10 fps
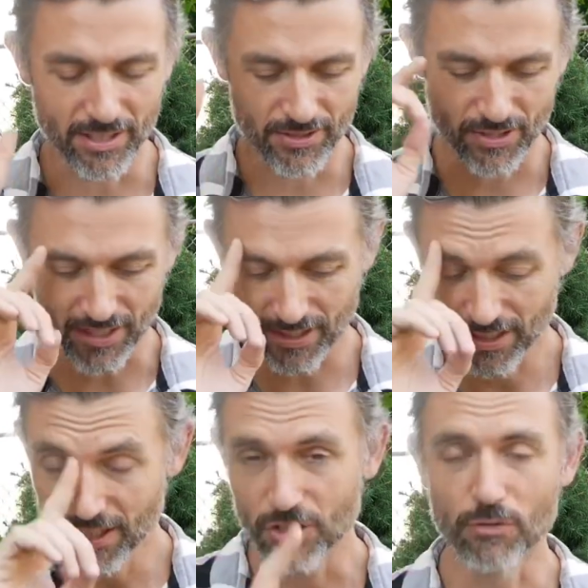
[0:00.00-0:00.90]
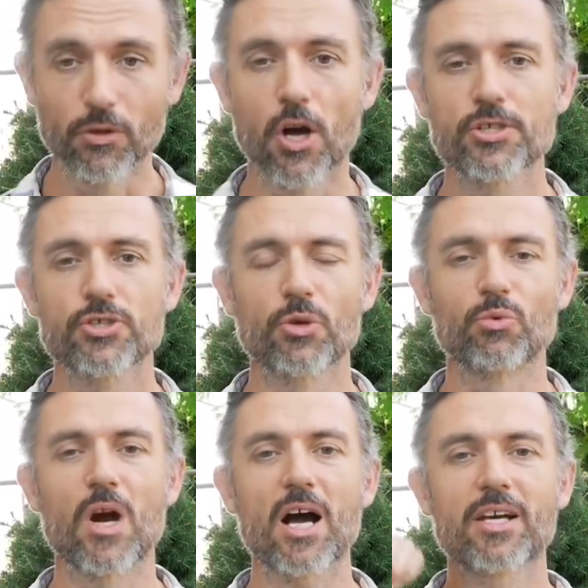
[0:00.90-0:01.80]
It's like you've launched a
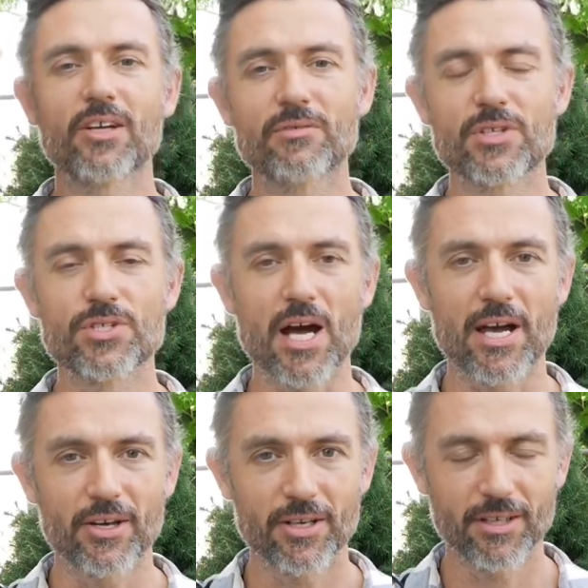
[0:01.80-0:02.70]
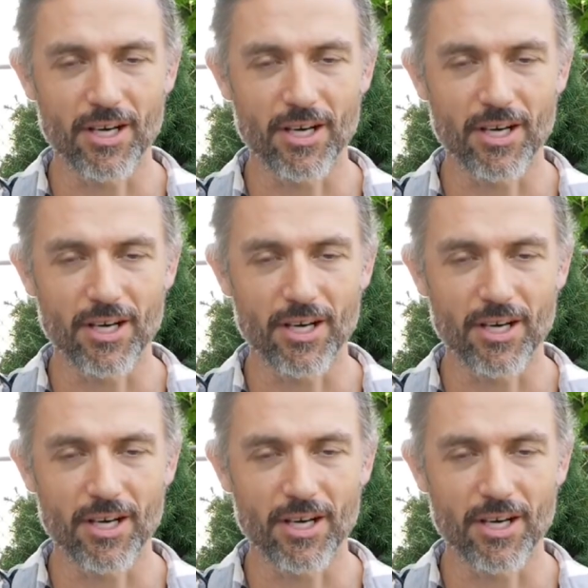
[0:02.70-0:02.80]
rocket of desire